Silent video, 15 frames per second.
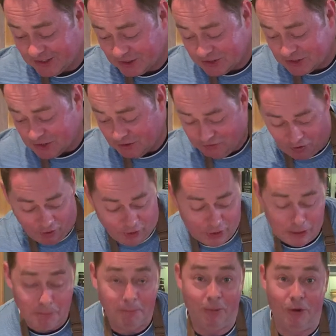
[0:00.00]
touch of
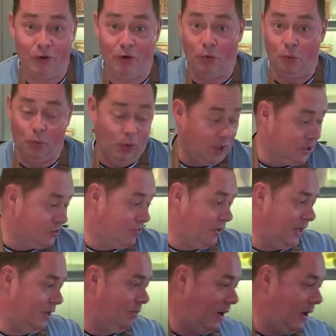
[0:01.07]
oil and butter works really